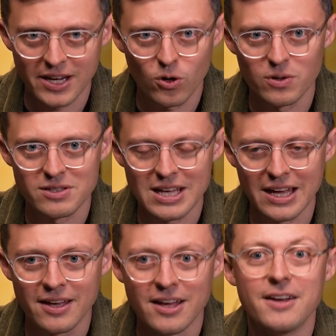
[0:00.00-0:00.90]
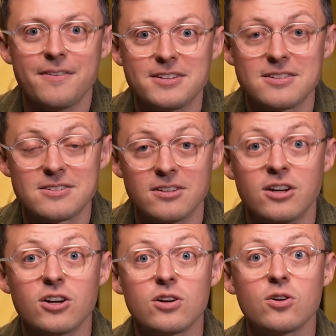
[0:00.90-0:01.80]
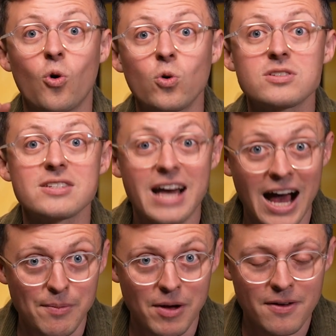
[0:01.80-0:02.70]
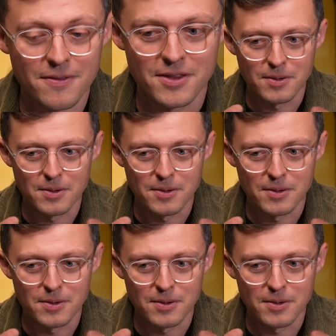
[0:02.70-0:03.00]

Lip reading: I always say this is a großes Aber,